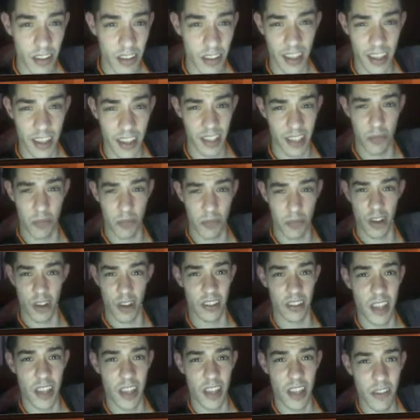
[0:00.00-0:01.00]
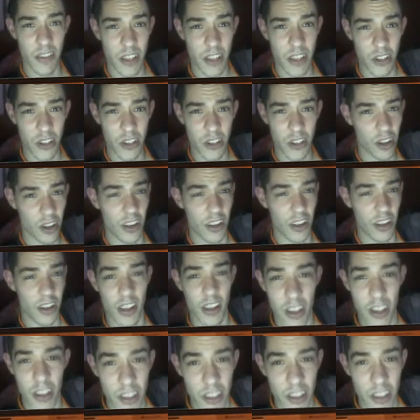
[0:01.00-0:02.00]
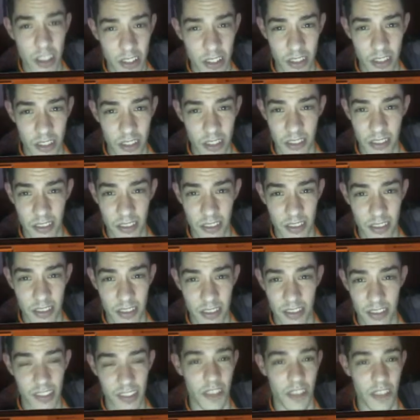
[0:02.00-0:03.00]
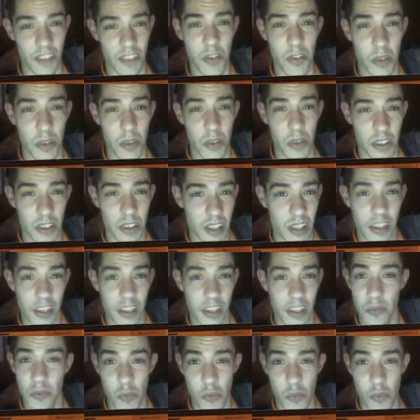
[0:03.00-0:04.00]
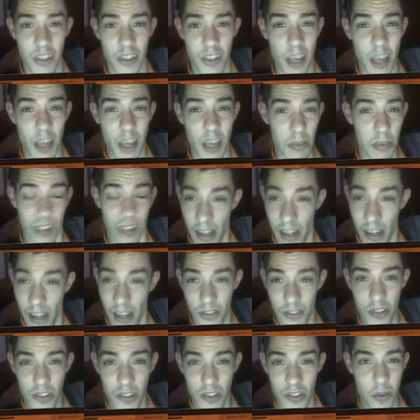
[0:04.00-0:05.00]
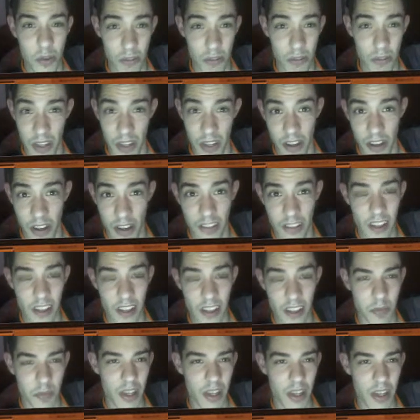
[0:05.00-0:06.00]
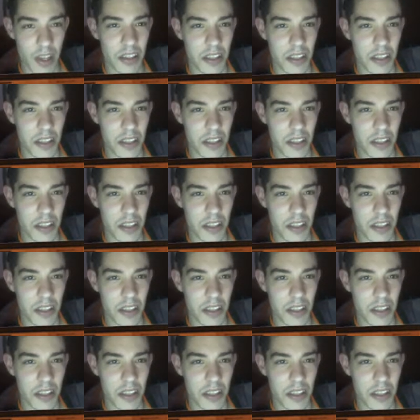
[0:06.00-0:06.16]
That's my TV show. If you want to see what's happened after you, what videos I've made